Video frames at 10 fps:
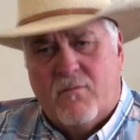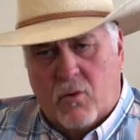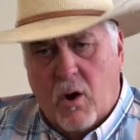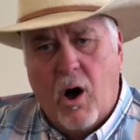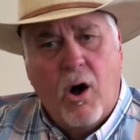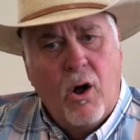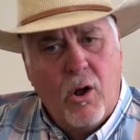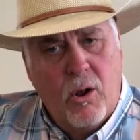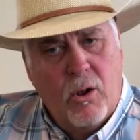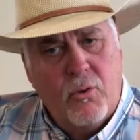for
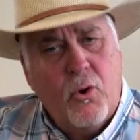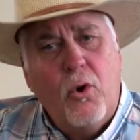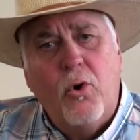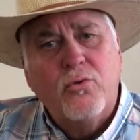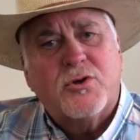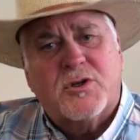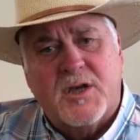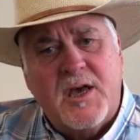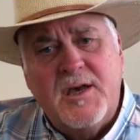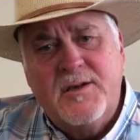all those
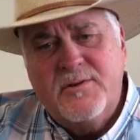sins.